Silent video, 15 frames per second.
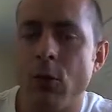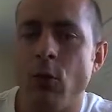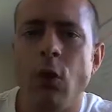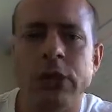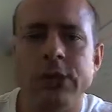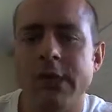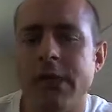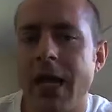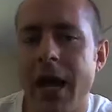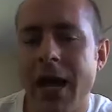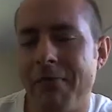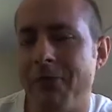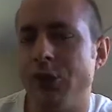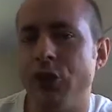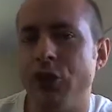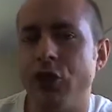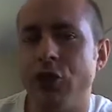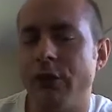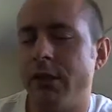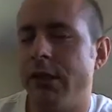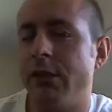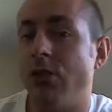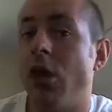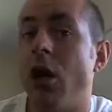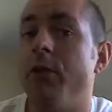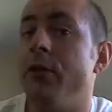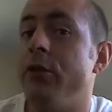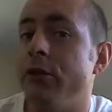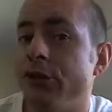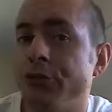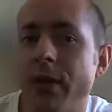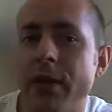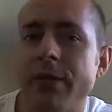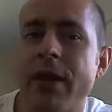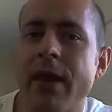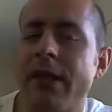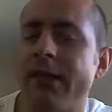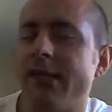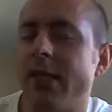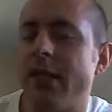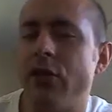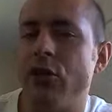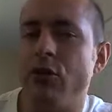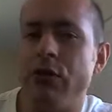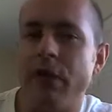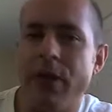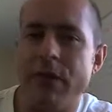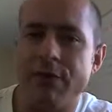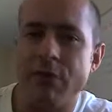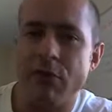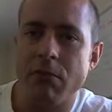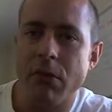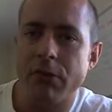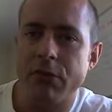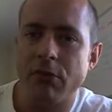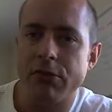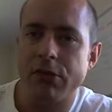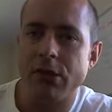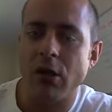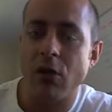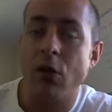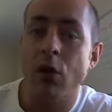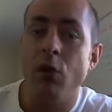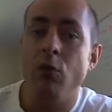What's going to happen during the time that you spent there? Say that you were there for a month or so.